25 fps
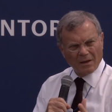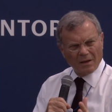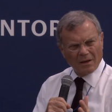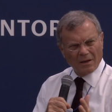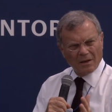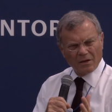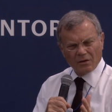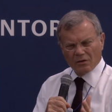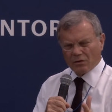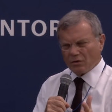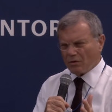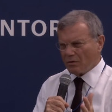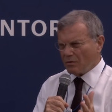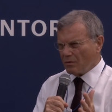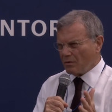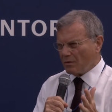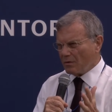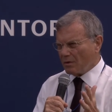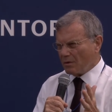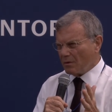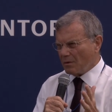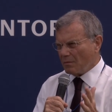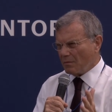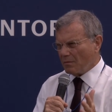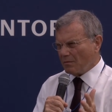into
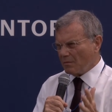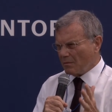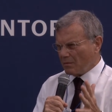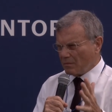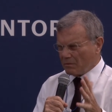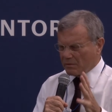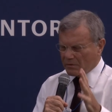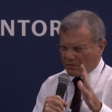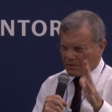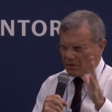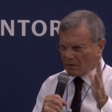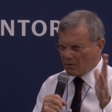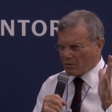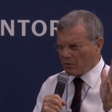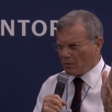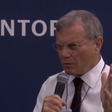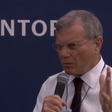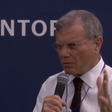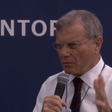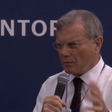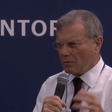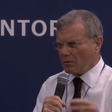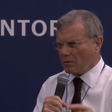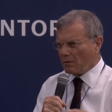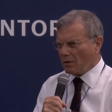the
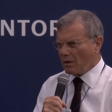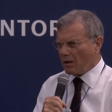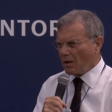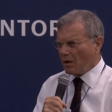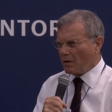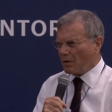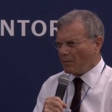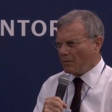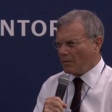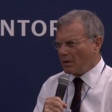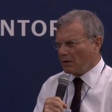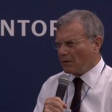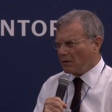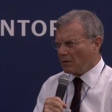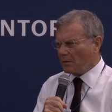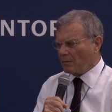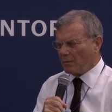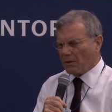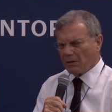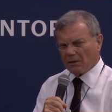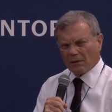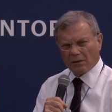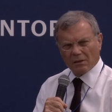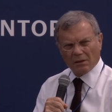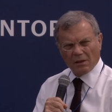so-called lower
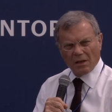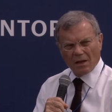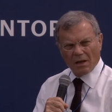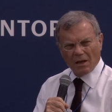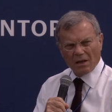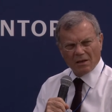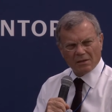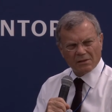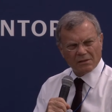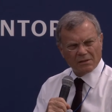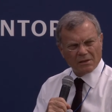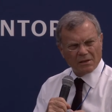middle class,